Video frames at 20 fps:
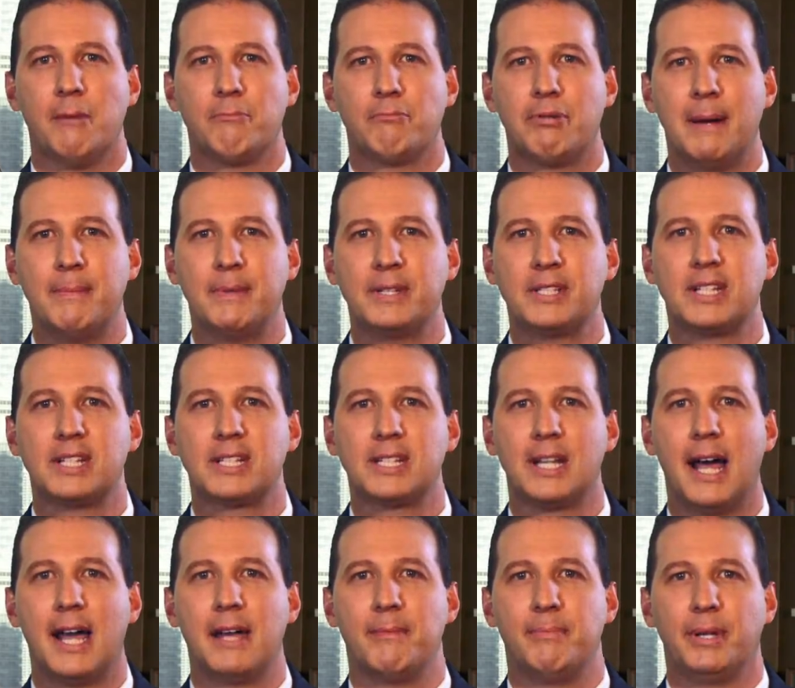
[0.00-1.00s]
Premises
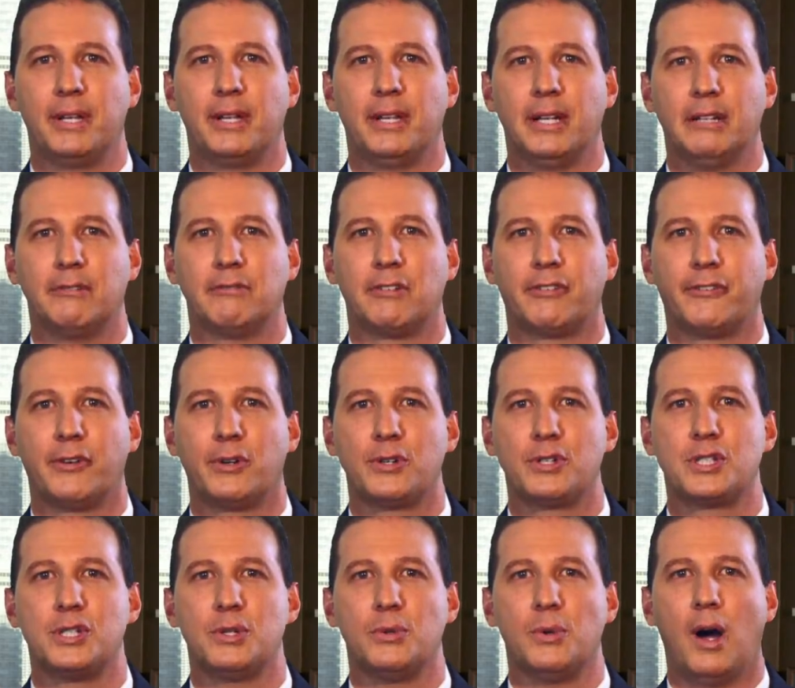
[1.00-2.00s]
liability
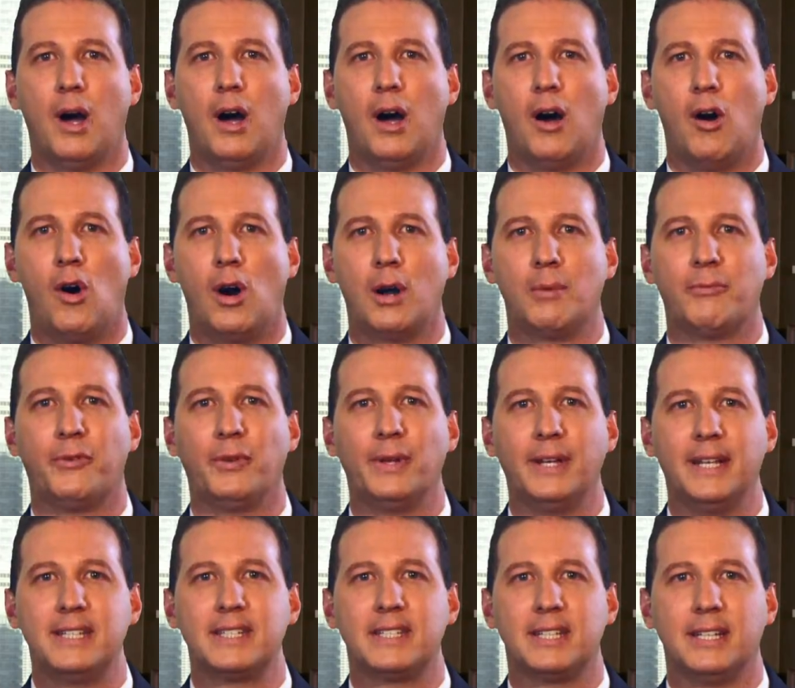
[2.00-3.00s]
refers to a harmful
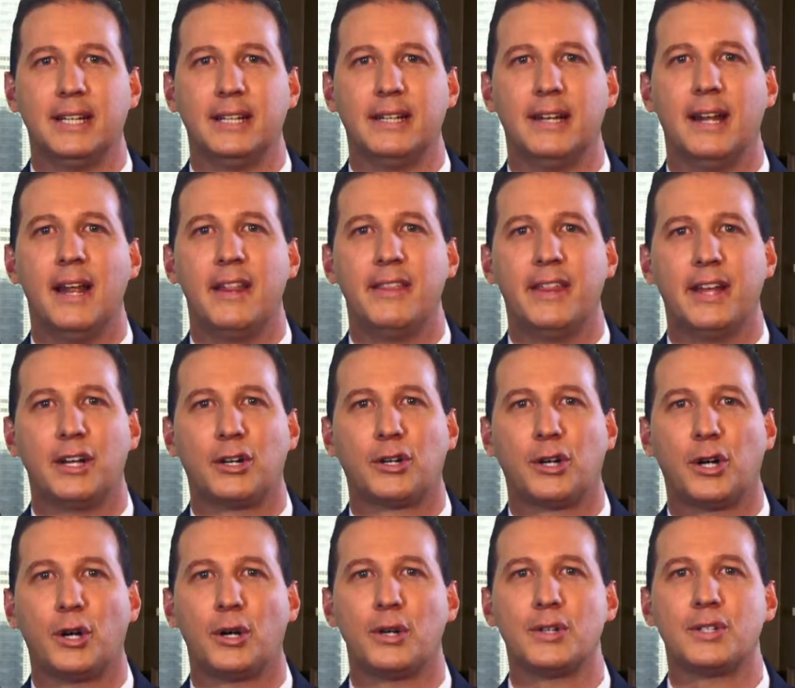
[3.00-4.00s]
incident that
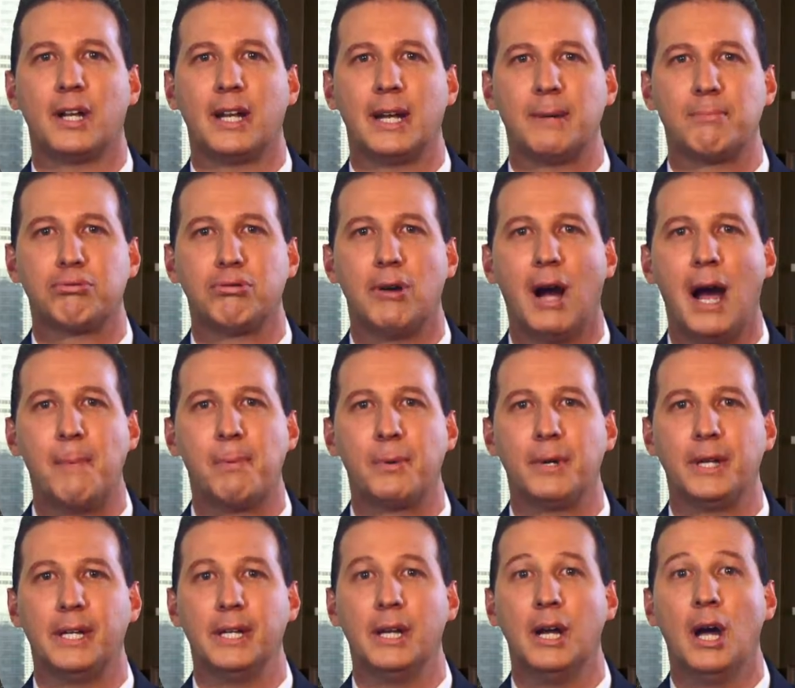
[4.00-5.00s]
occurs on a
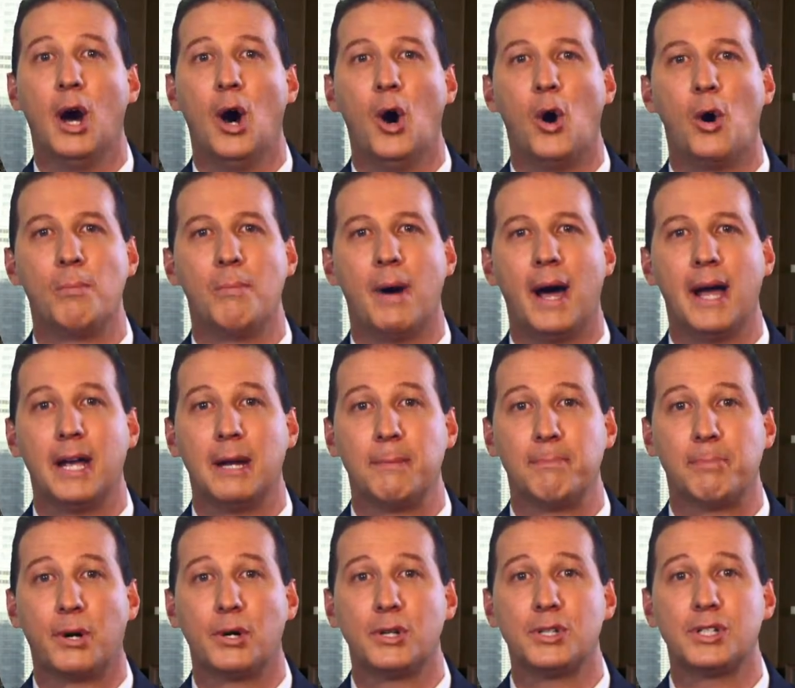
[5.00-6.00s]
property owned by a
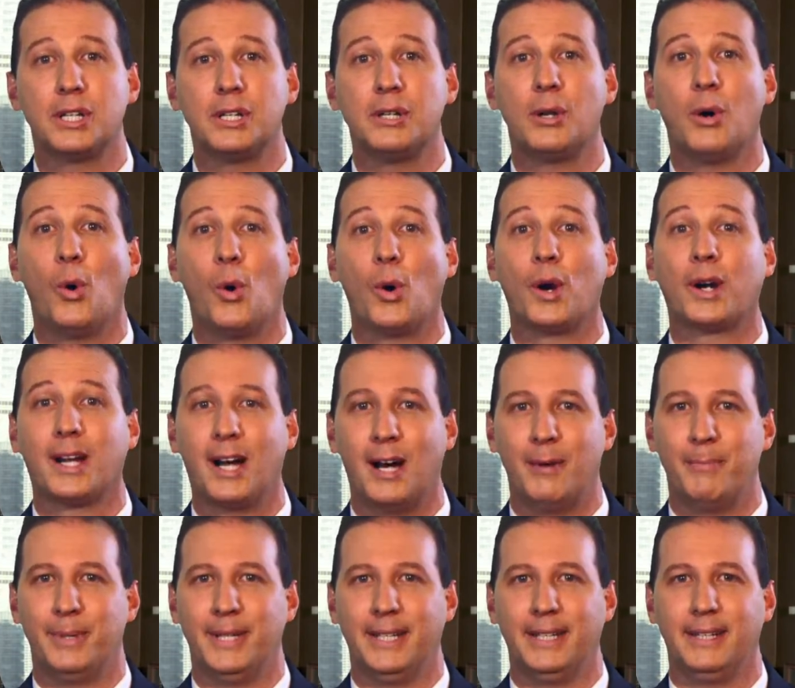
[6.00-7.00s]
person or
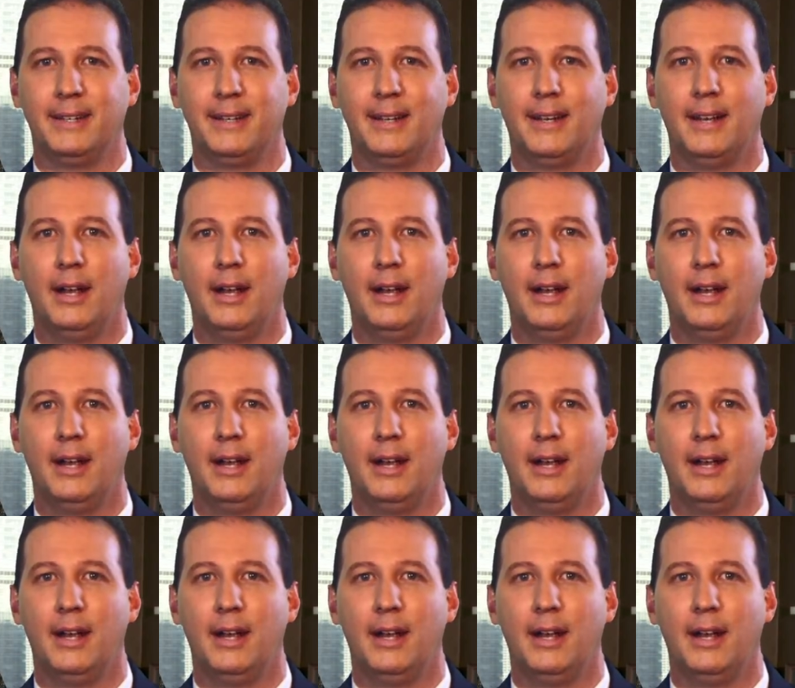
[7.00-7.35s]
company.